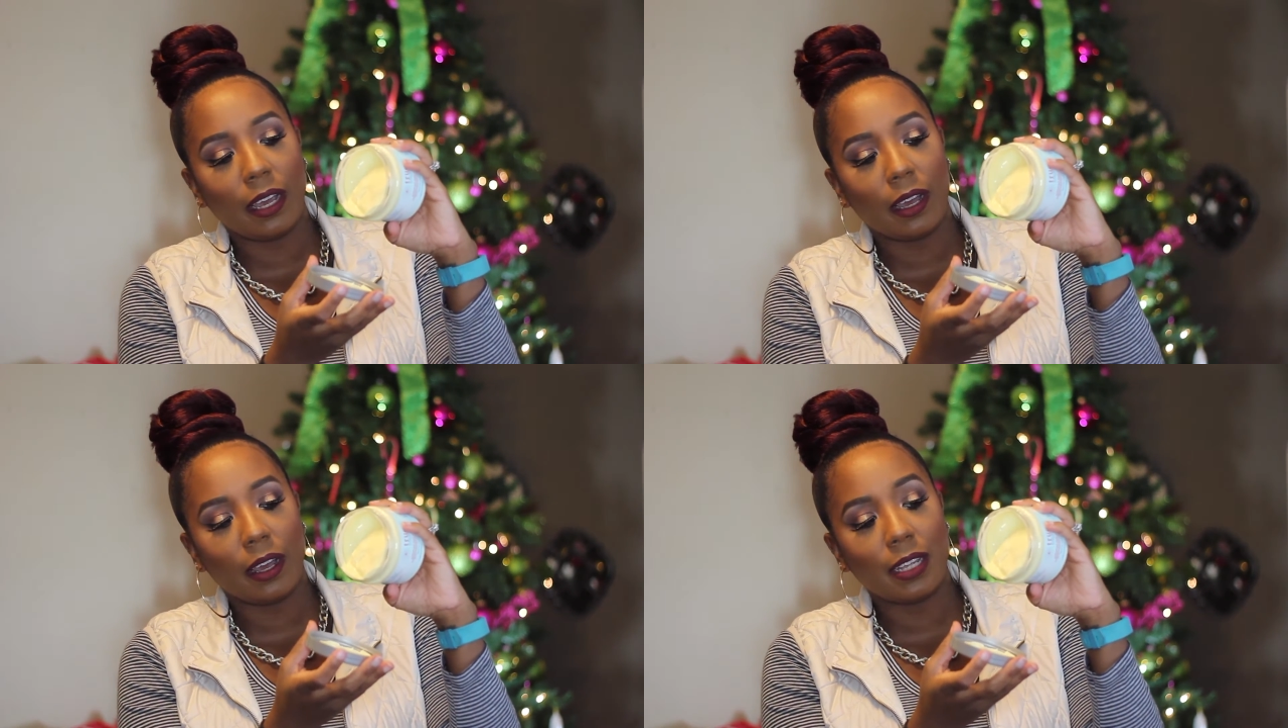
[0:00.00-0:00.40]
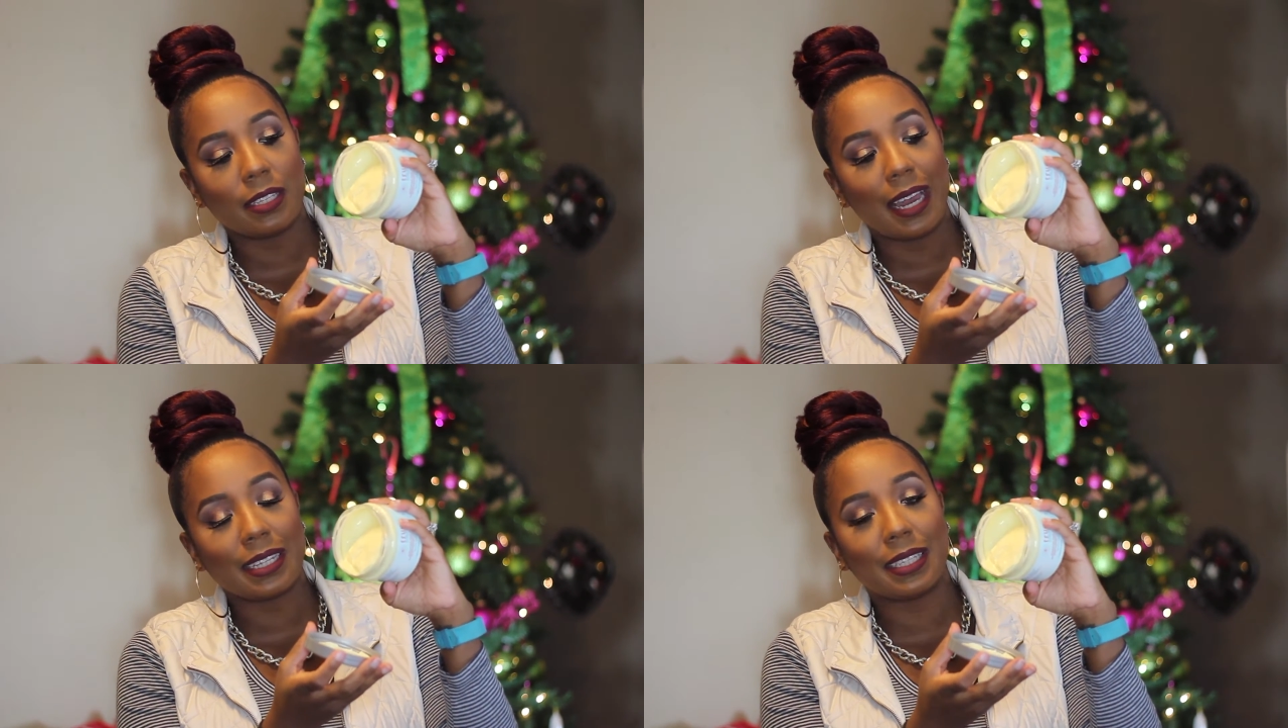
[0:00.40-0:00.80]
uh, it's
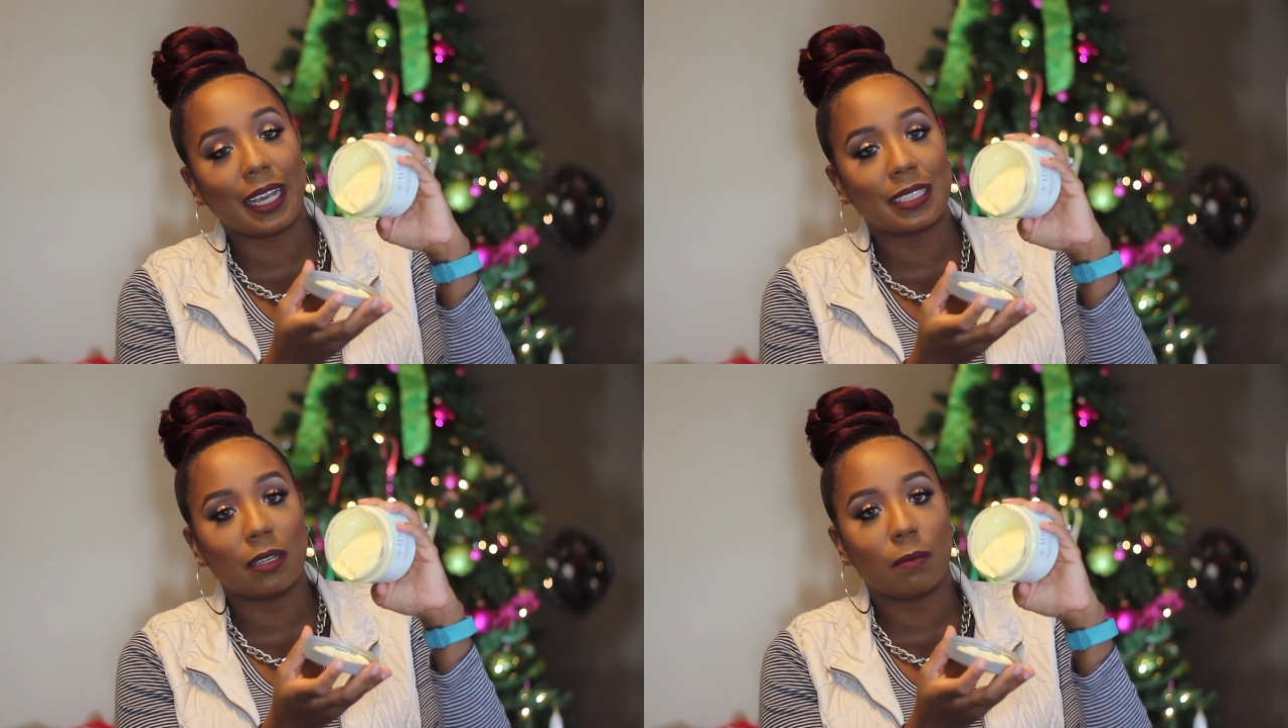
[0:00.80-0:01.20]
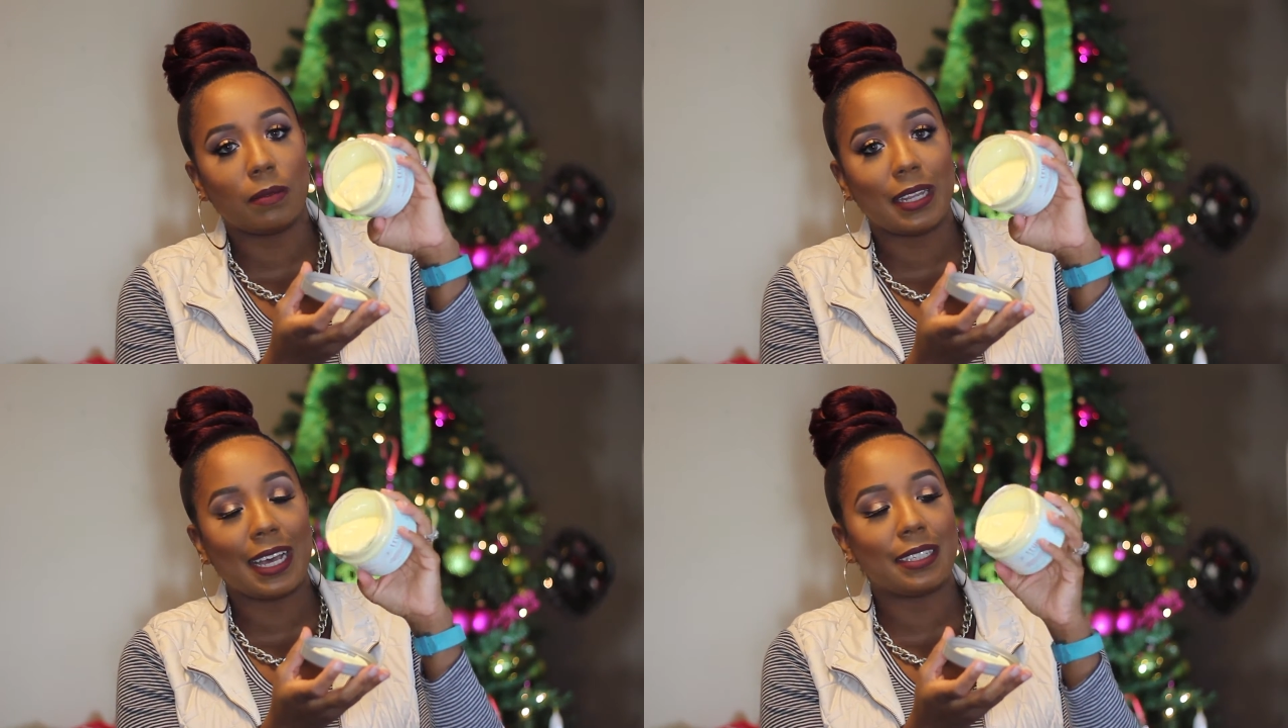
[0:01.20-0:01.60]
not as thick as the,
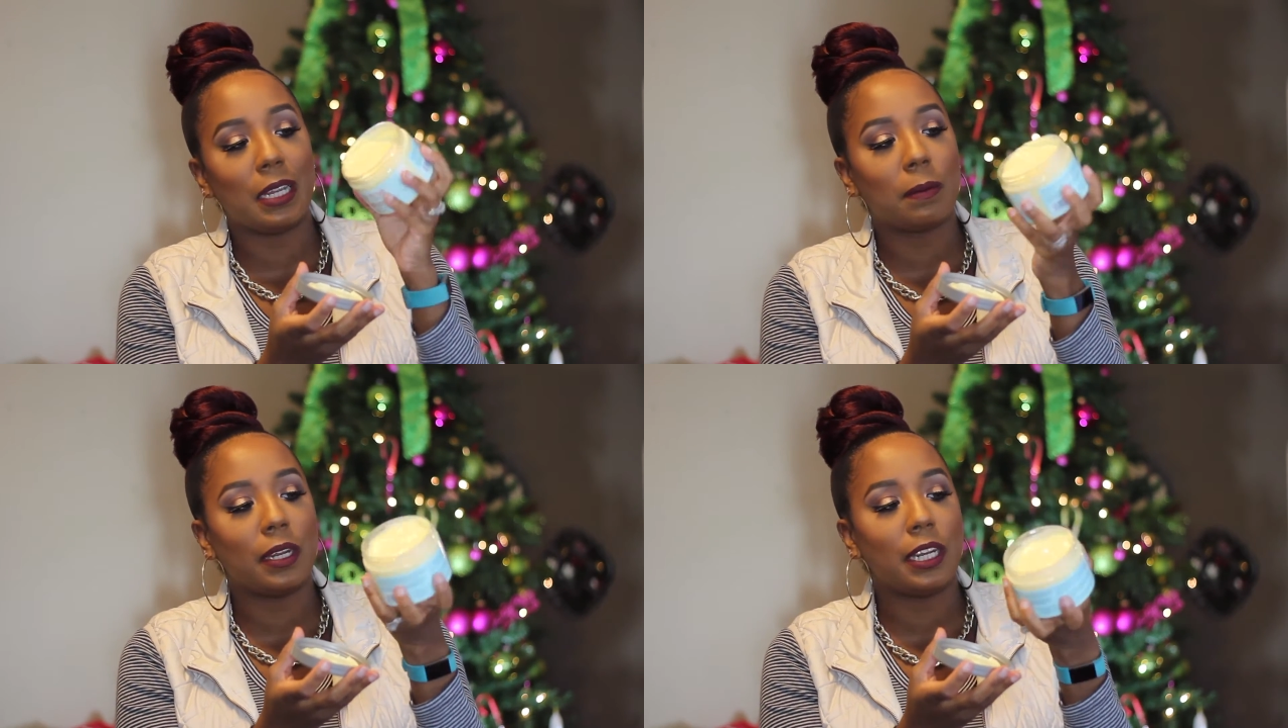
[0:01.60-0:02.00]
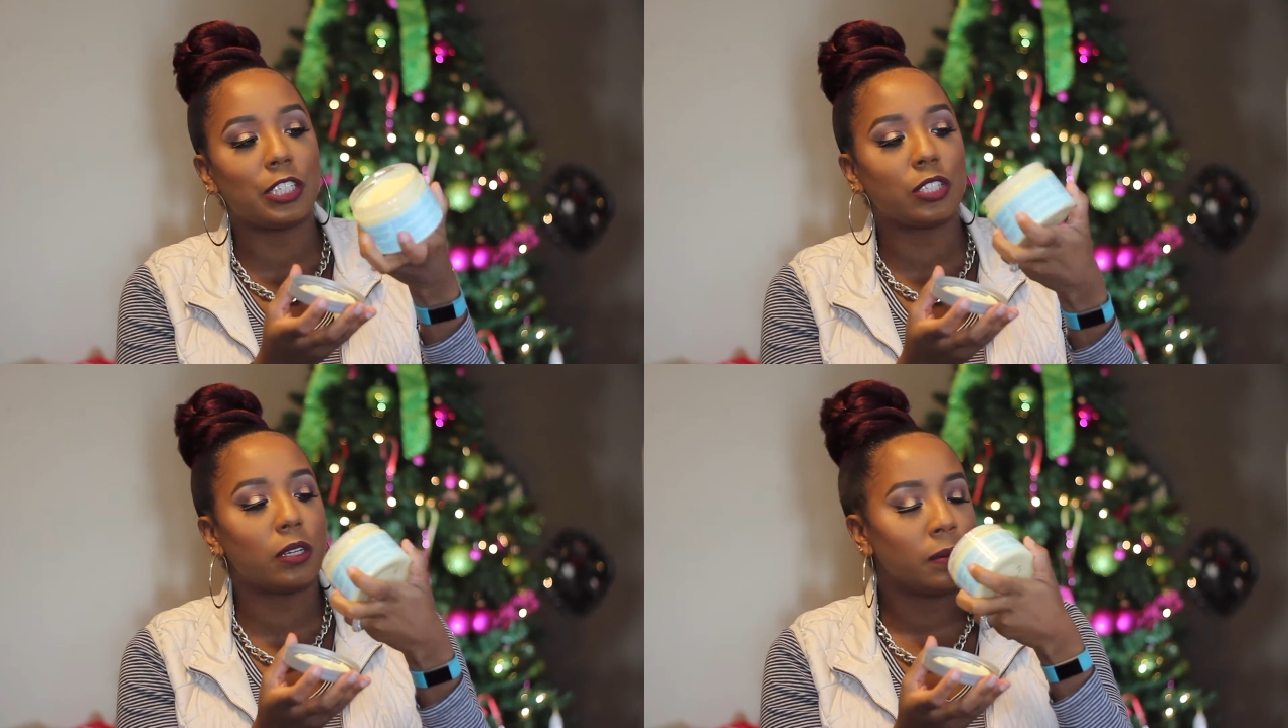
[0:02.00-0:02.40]
as the deep
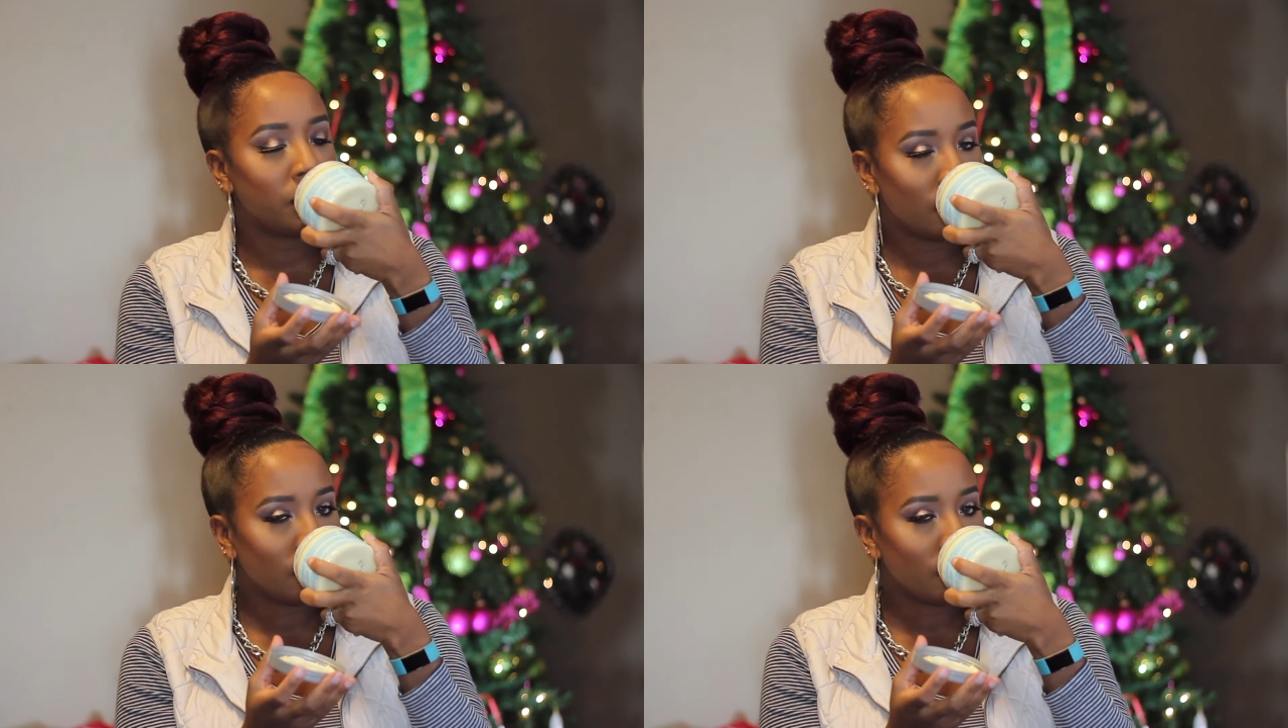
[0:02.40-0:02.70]
conditioner,